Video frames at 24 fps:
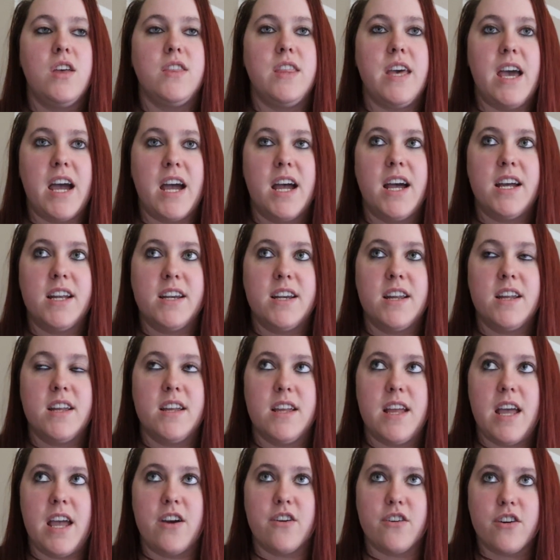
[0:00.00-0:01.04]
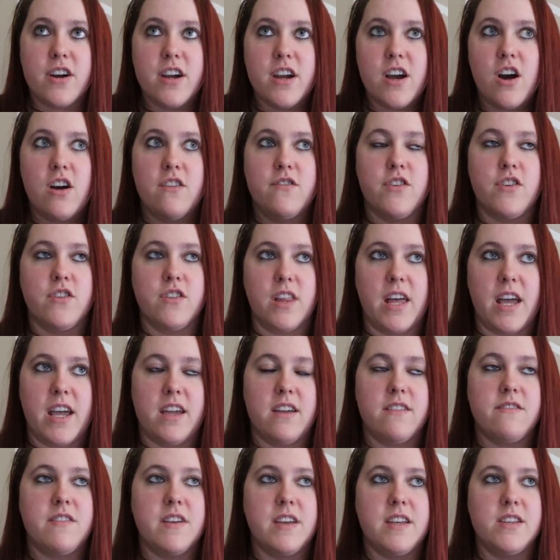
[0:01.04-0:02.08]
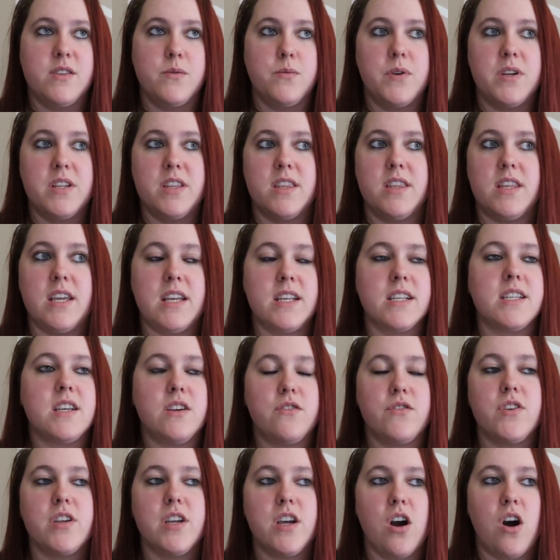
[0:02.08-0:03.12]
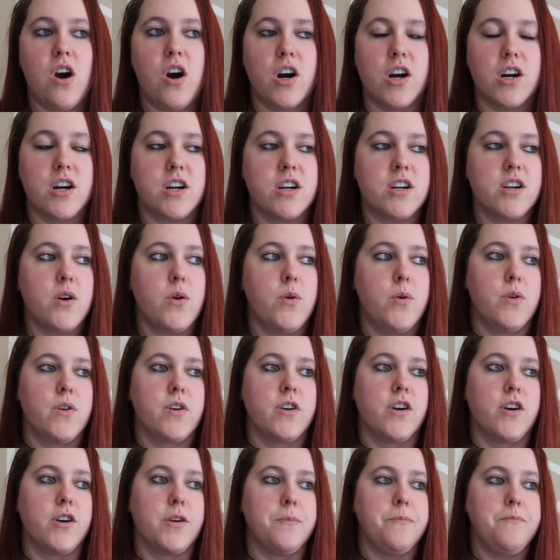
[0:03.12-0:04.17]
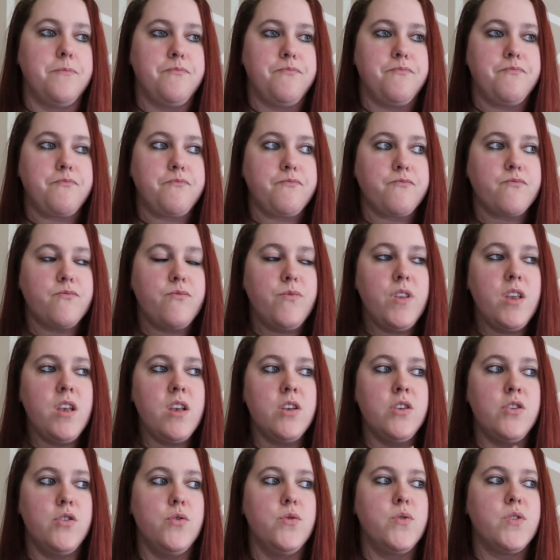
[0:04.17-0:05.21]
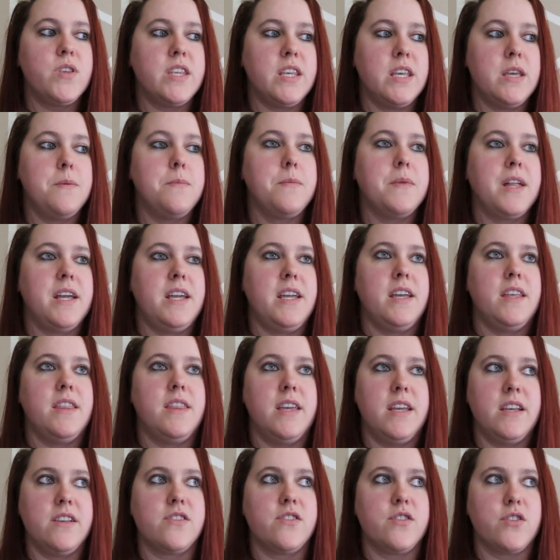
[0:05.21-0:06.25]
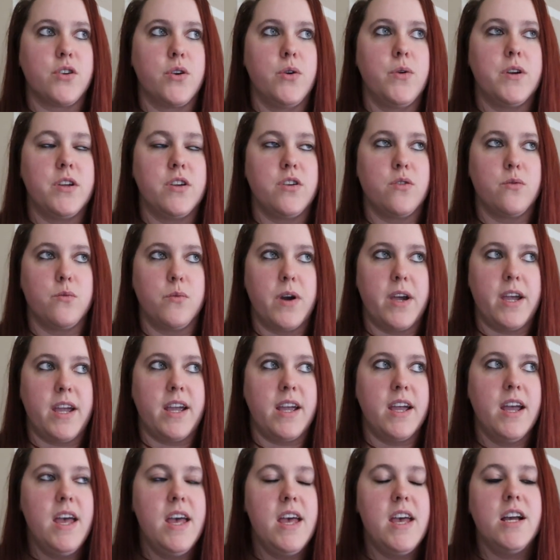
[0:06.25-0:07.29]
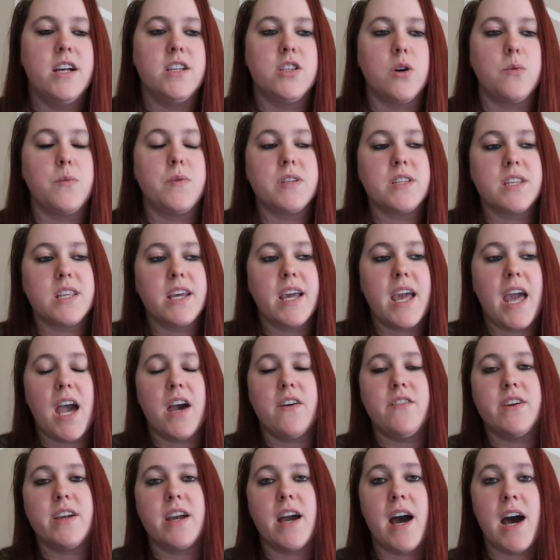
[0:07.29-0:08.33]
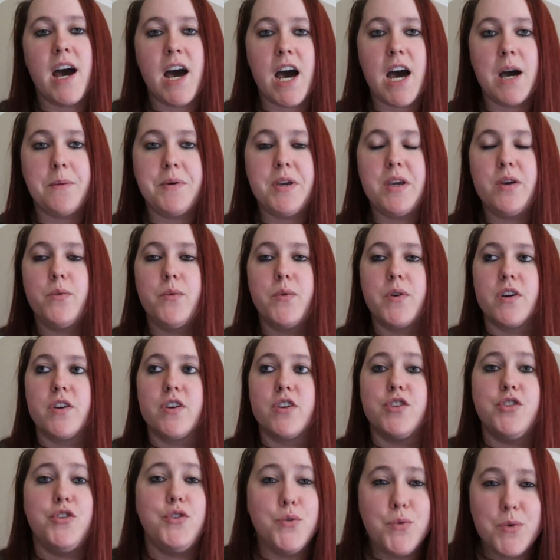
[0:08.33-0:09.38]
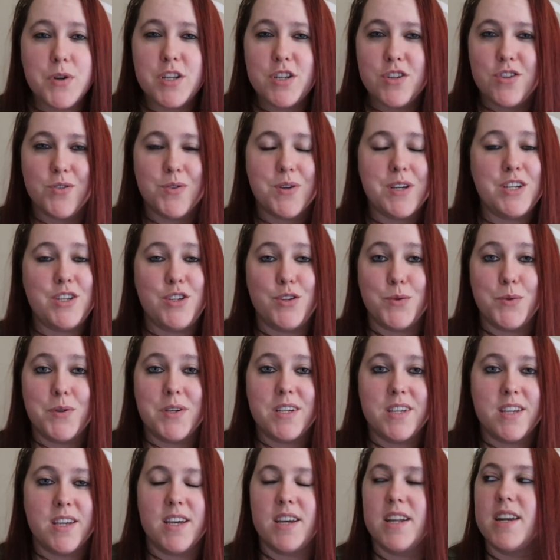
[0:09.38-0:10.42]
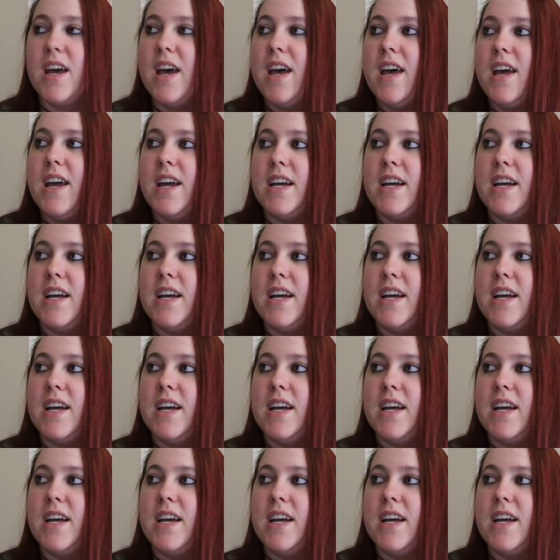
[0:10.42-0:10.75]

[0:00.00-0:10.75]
that area of your life is when things get really hard or you seem like things aren't going your way. It's almost like having a hobby where you enjoy doing it.